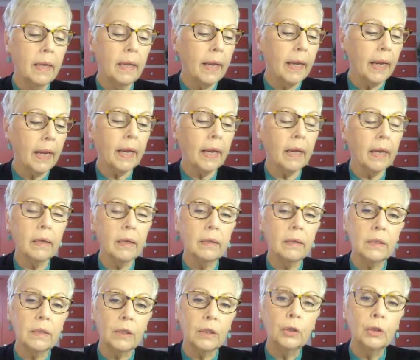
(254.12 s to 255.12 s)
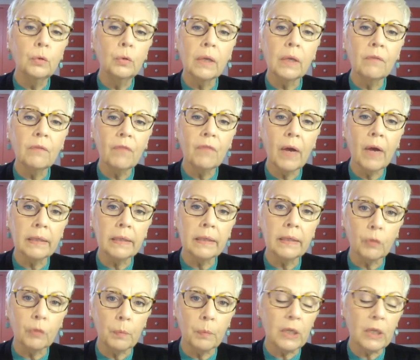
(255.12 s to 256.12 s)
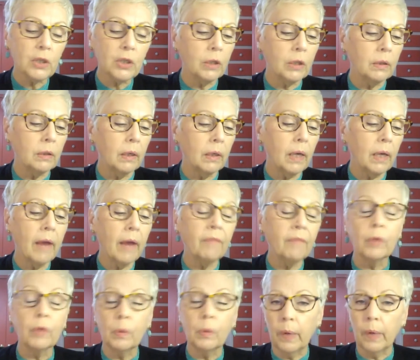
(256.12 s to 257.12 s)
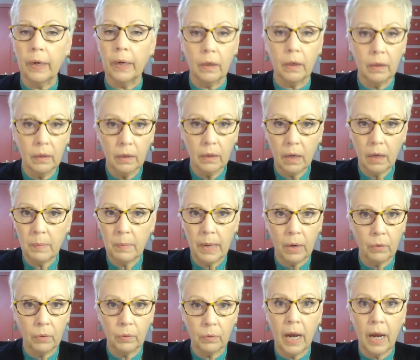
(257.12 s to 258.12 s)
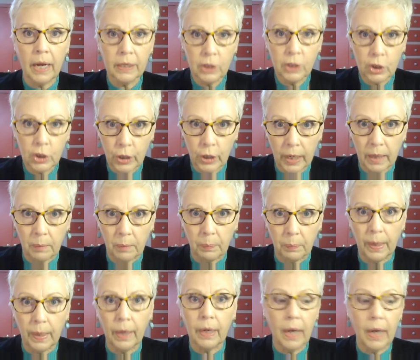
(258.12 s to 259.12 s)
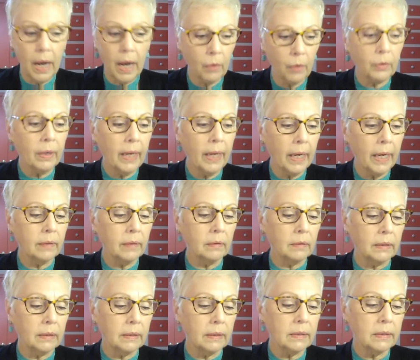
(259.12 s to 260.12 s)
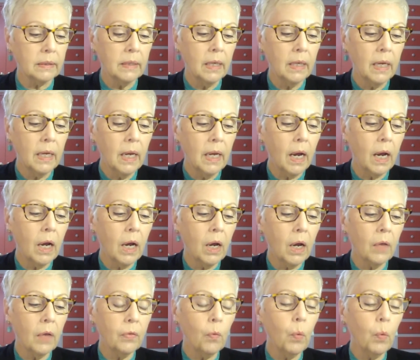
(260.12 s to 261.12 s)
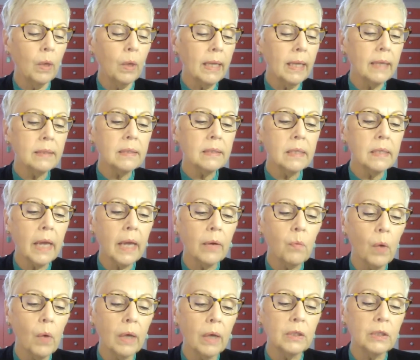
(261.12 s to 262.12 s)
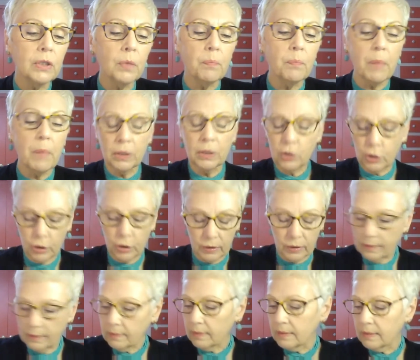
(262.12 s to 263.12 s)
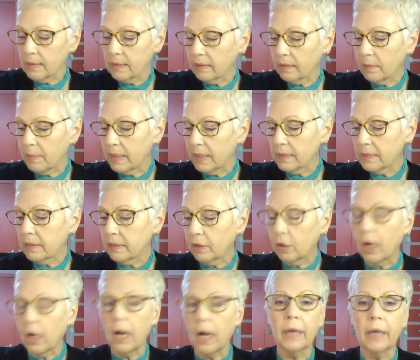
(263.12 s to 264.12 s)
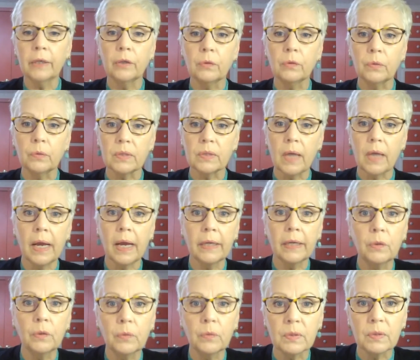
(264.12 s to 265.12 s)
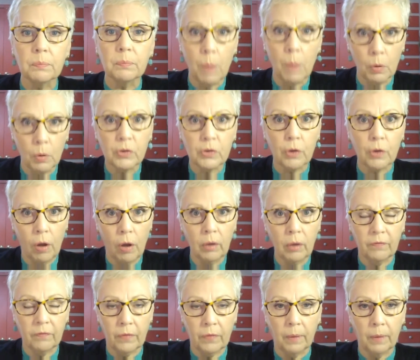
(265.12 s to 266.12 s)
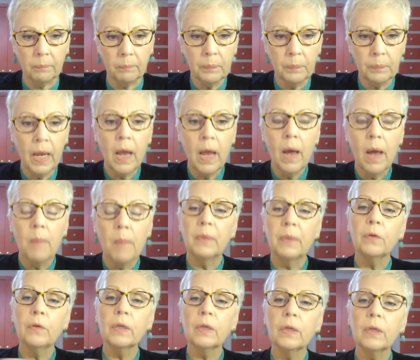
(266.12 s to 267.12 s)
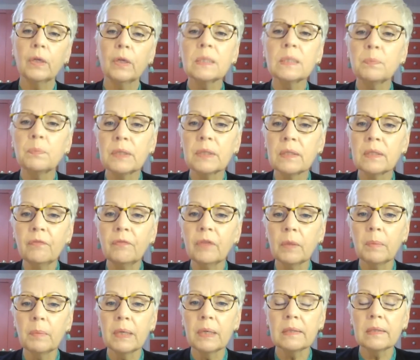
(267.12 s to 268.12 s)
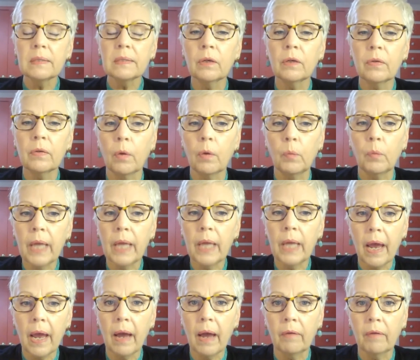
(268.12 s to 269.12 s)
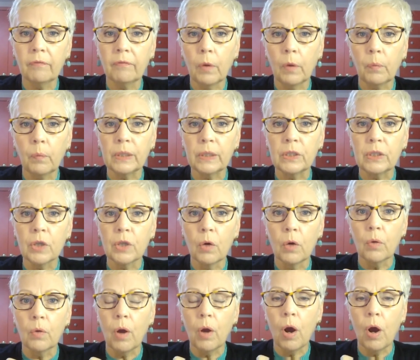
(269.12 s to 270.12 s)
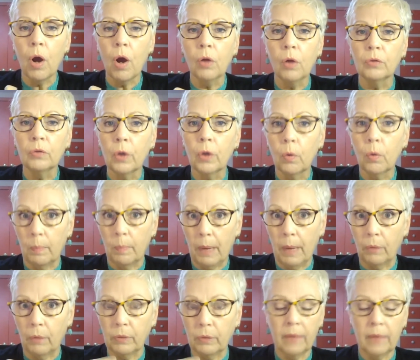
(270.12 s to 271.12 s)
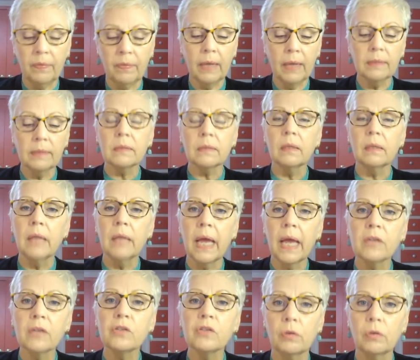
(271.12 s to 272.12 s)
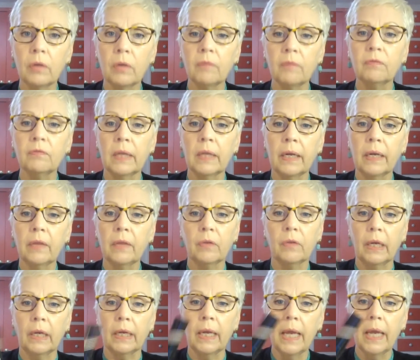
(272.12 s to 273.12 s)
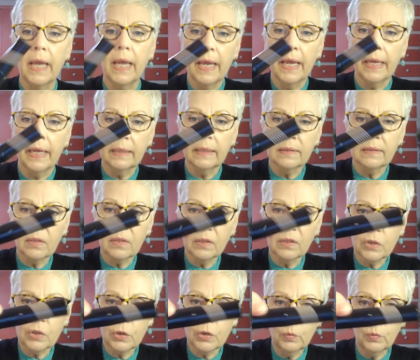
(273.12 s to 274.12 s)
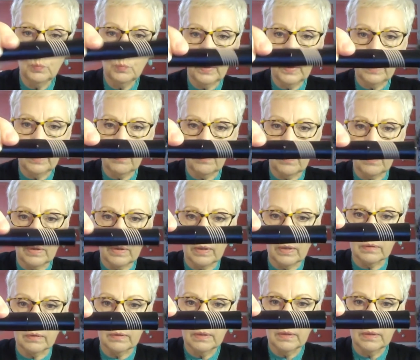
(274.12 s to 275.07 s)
and you can find information everywhere about eye shape and how to handle it. The one last thing I wanted to mention, this is not the mascara I use most all of them, but there is a specific mascara that we have that we don't all know about, and that's the Lash Love Lengthening. It's this tube with the